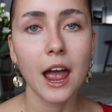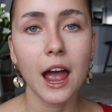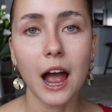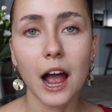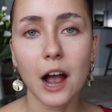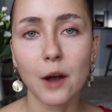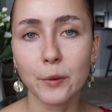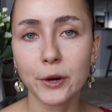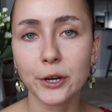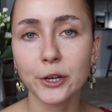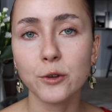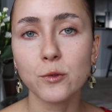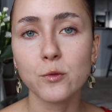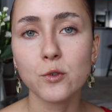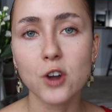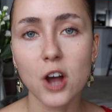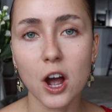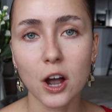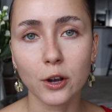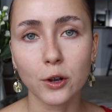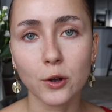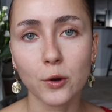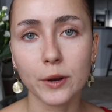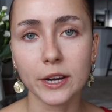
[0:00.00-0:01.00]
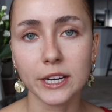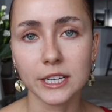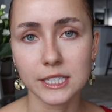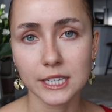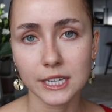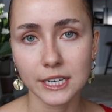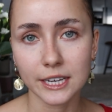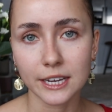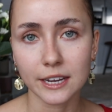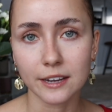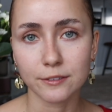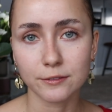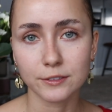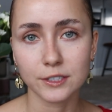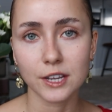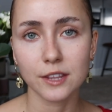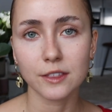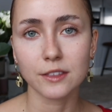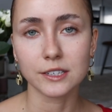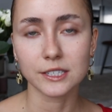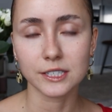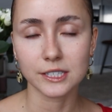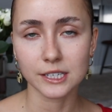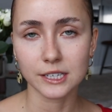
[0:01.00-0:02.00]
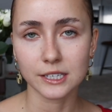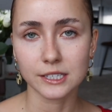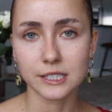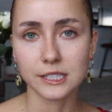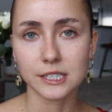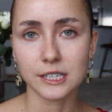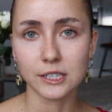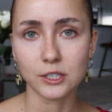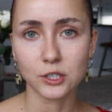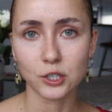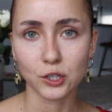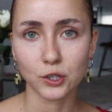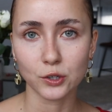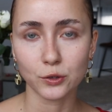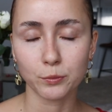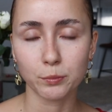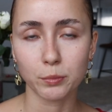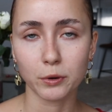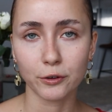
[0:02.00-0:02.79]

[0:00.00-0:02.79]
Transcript: how are you not going to gift the sixty-two